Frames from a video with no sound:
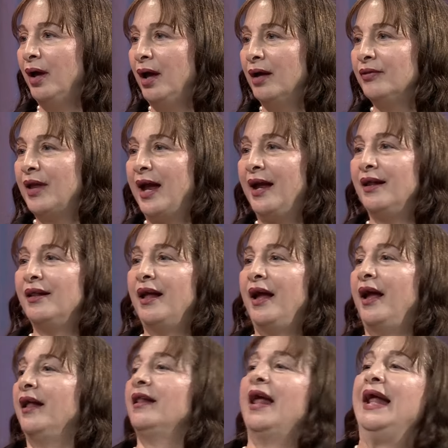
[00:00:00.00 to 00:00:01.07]
Yeah. They,
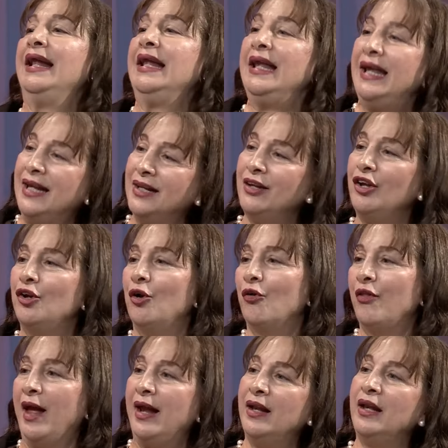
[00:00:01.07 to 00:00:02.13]
they, they need, you know,
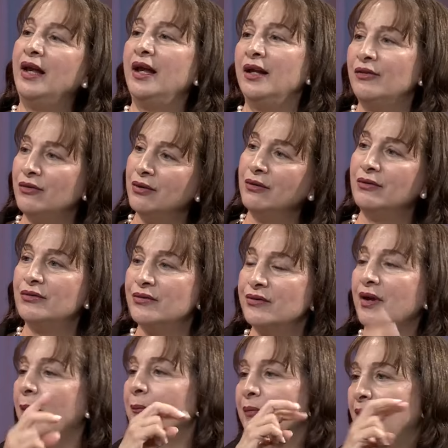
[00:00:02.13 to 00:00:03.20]
they need
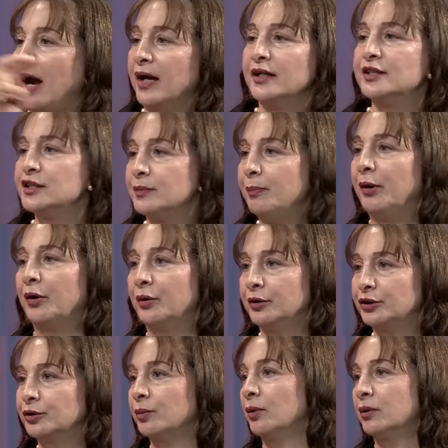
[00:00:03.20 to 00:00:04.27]
some kind of
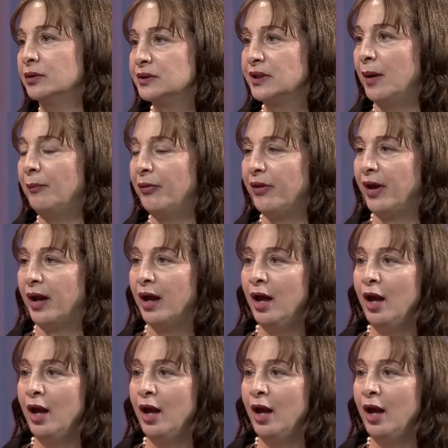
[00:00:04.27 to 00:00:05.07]
spiritual something.